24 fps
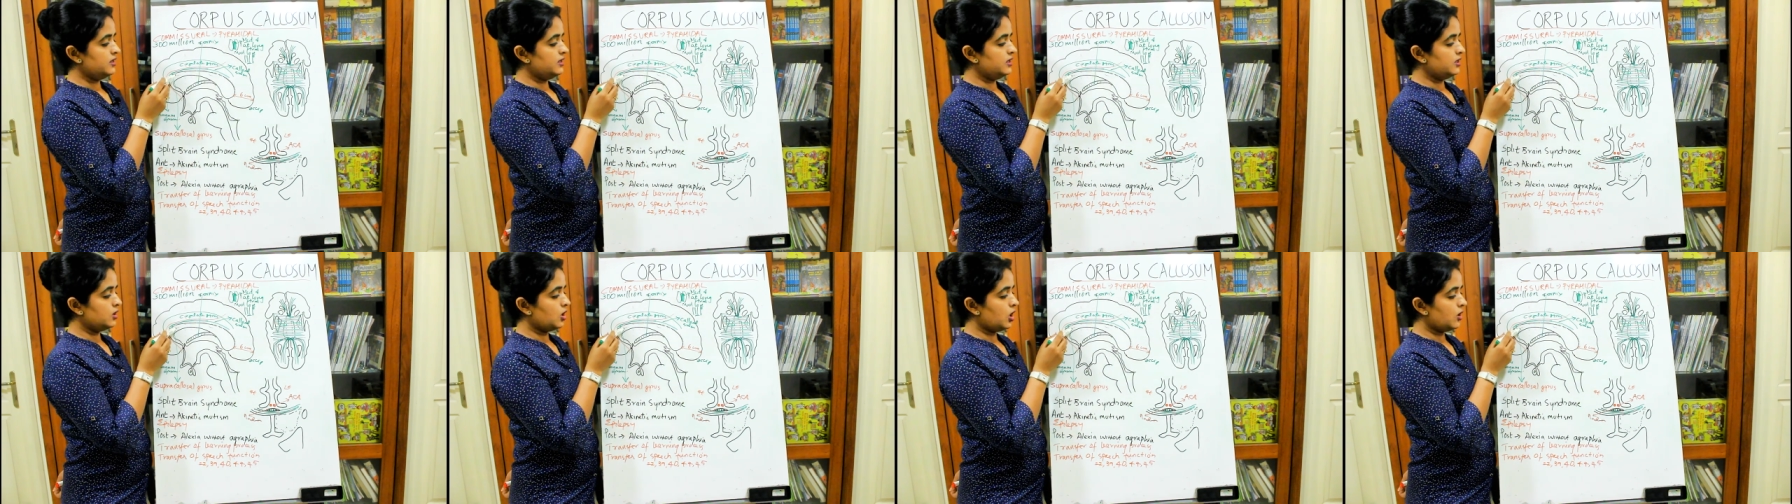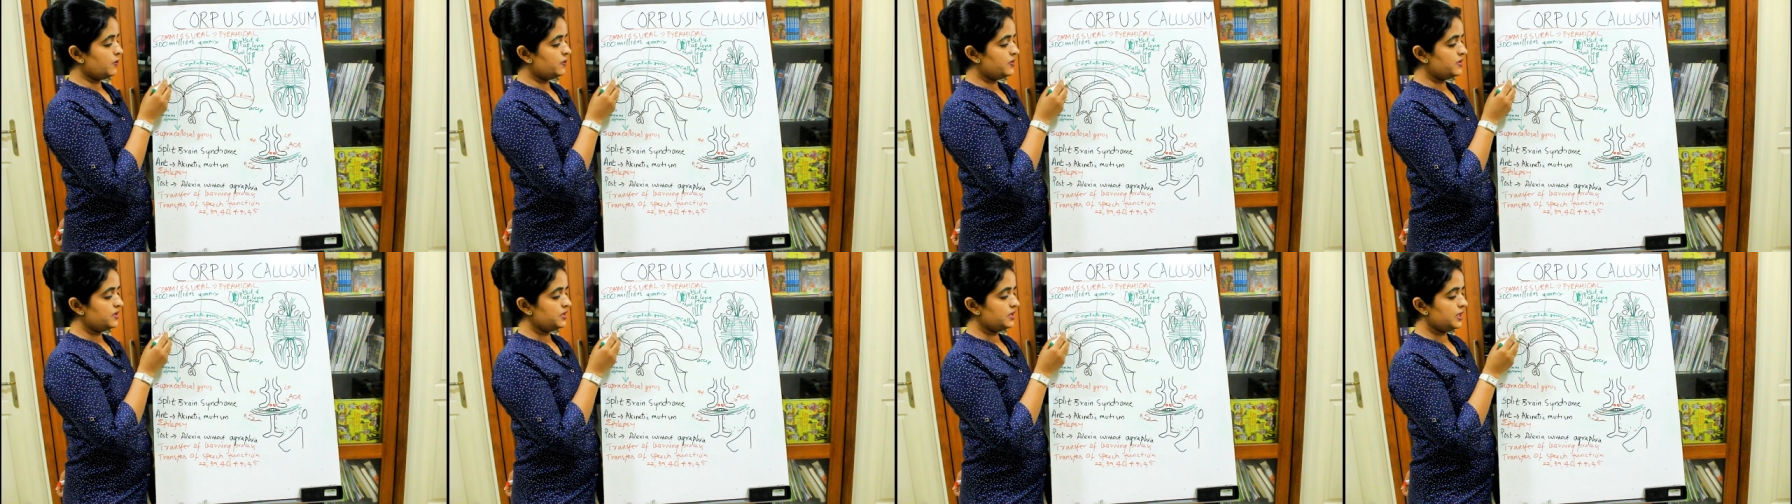the
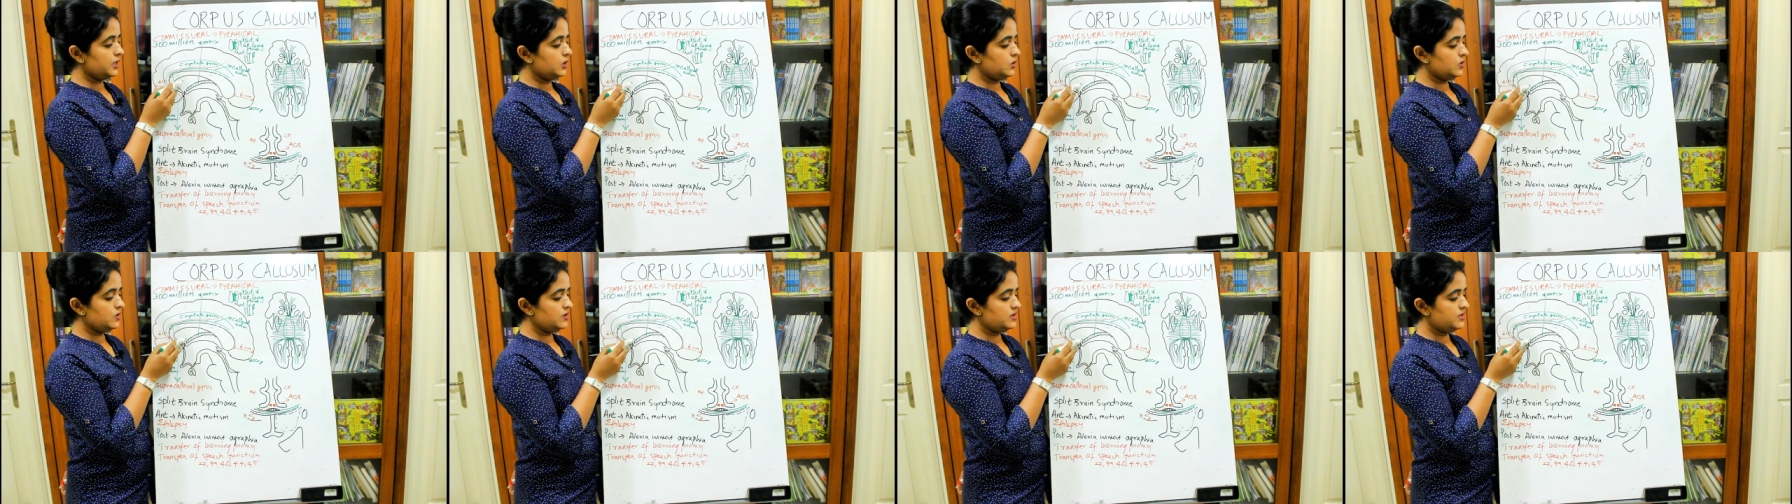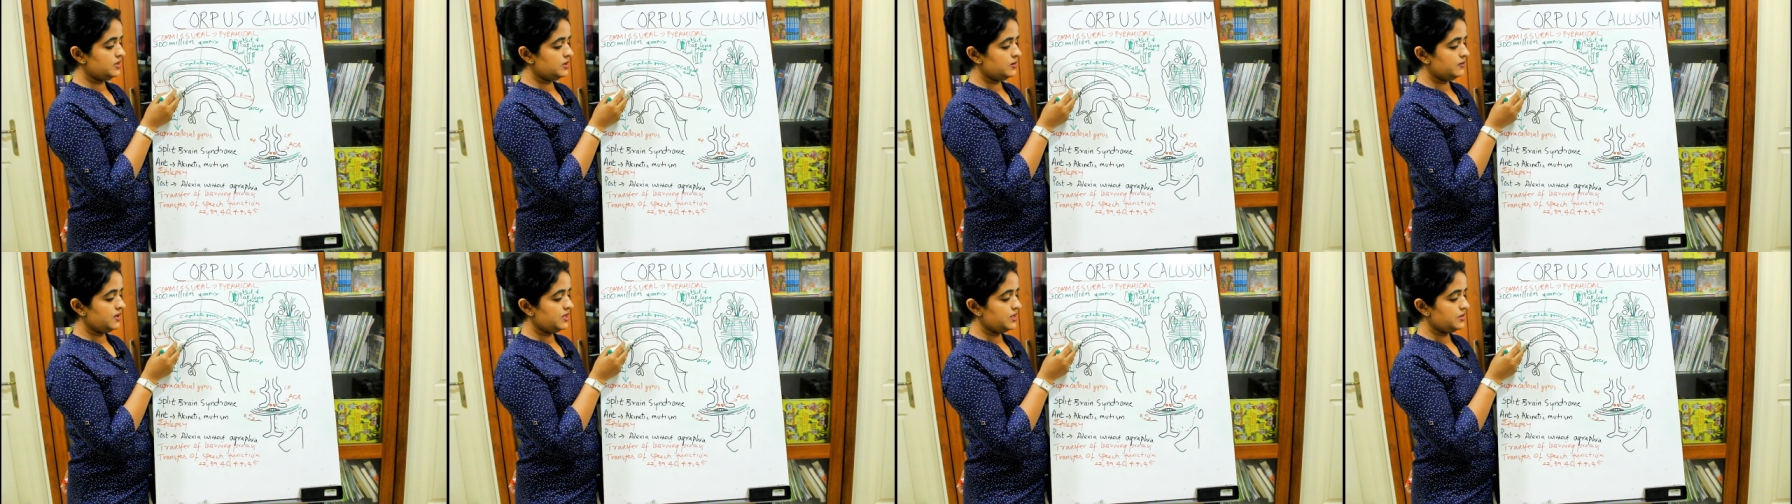corpus
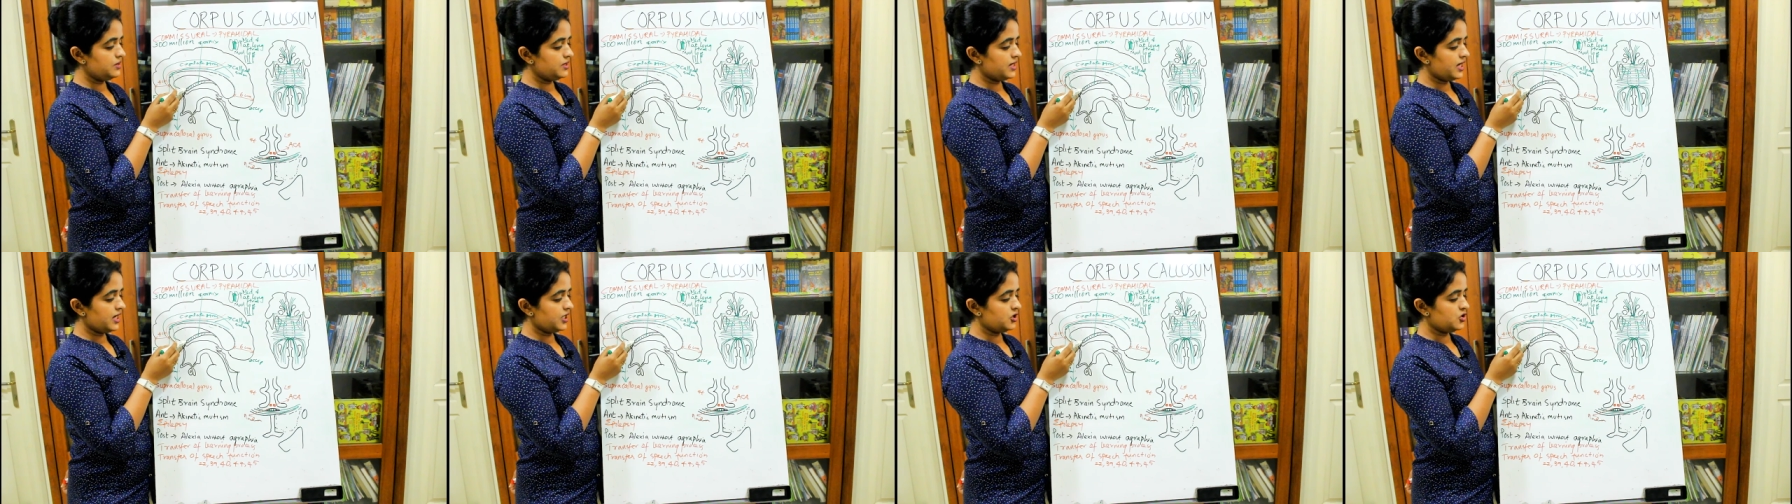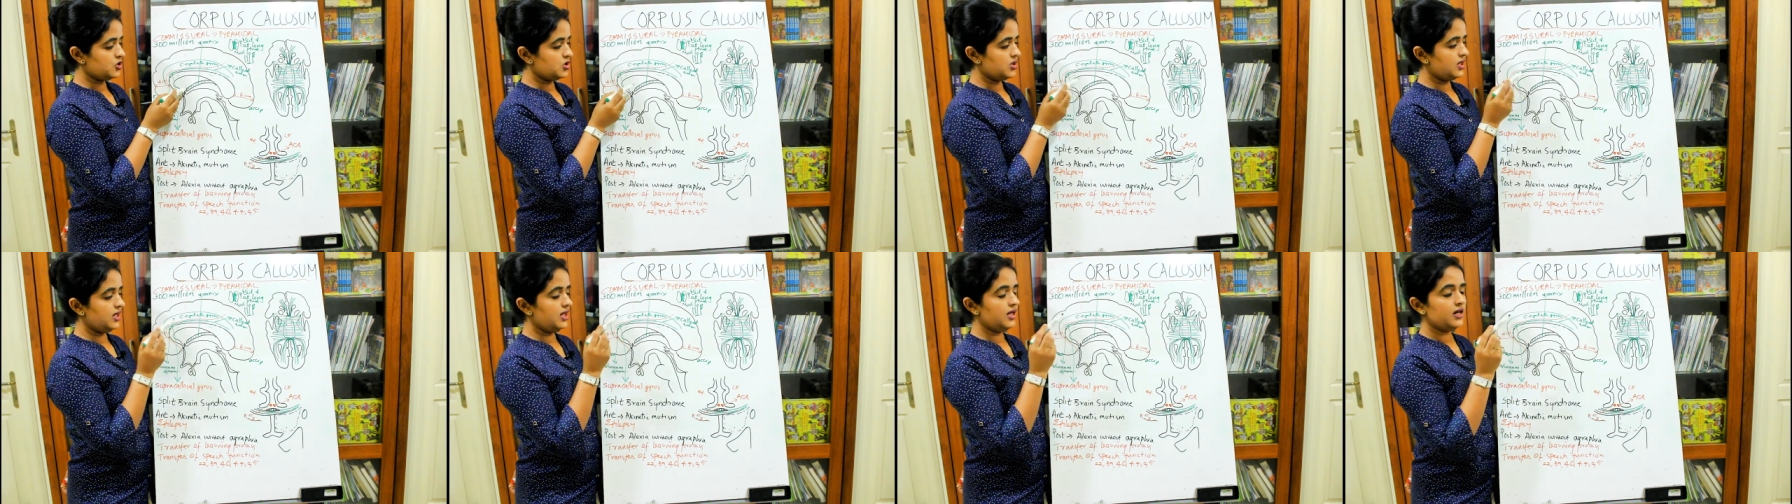callosum is
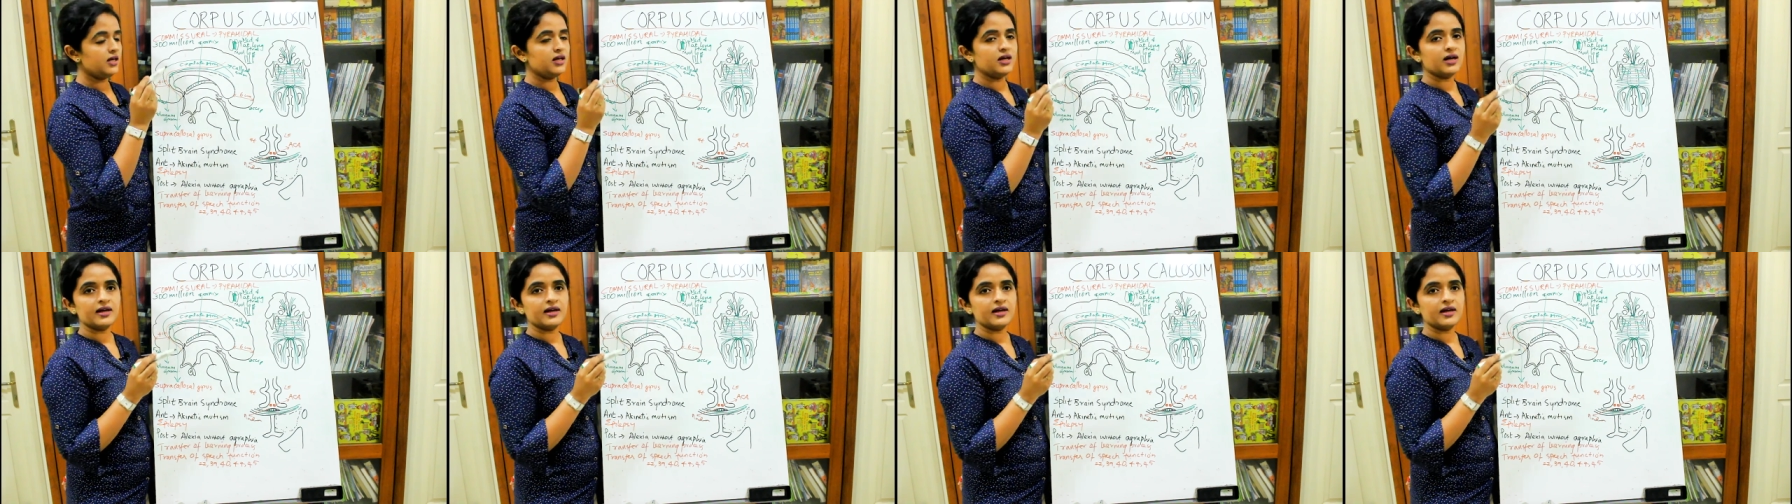actually